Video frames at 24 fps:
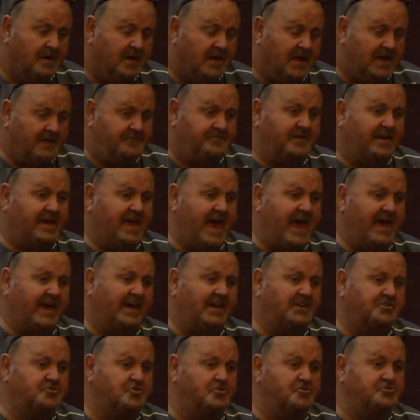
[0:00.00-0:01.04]
If He can't
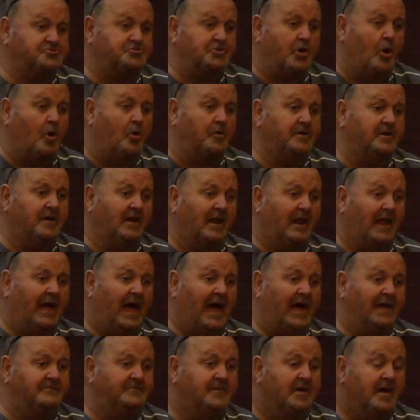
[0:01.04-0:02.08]
get your soul or your
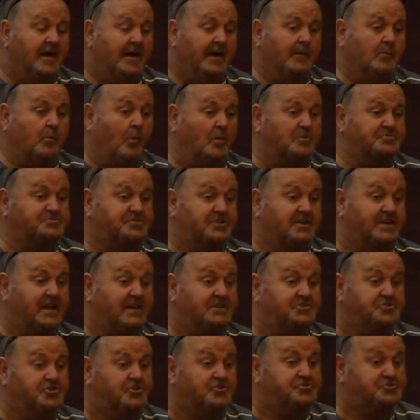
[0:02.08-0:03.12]
life, He wants to
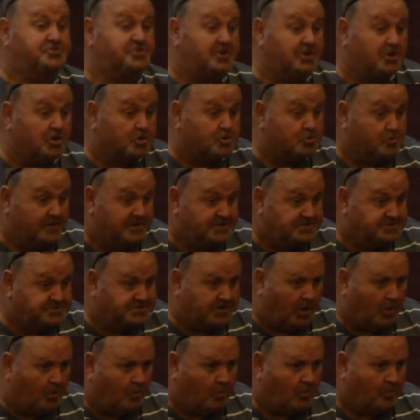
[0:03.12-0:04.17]
get your children's
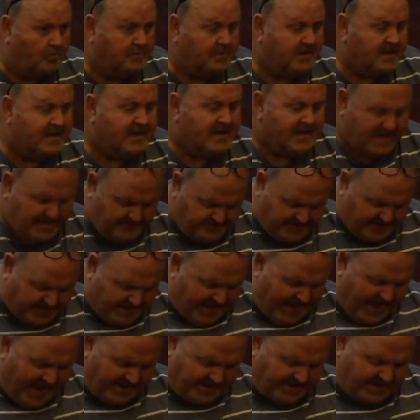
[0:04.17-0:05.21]
soul. If He
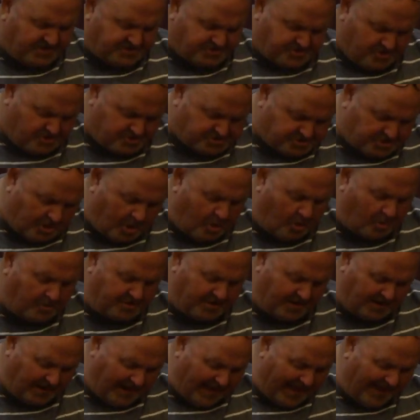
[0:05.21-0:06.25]
can't get your soul or
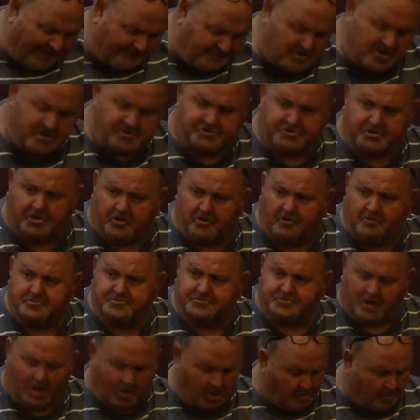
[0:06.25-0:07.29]
your life, your children's
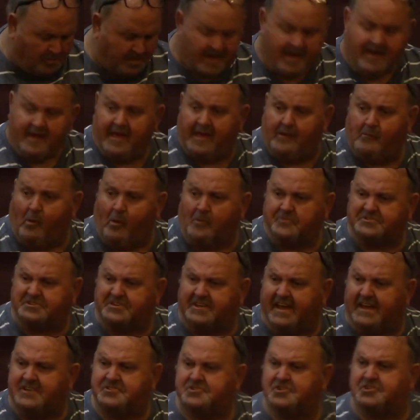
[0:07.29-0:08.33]
soul, He wants to
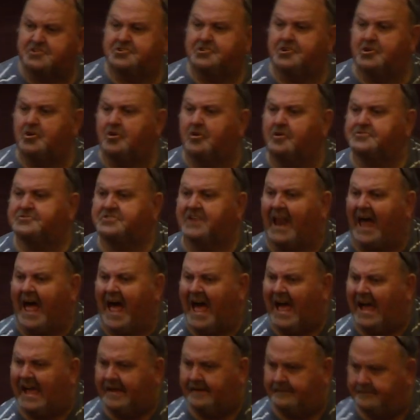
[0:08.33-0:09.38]
get your children's
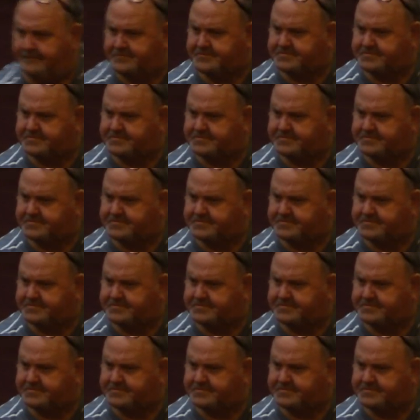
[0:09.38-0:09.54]
lives.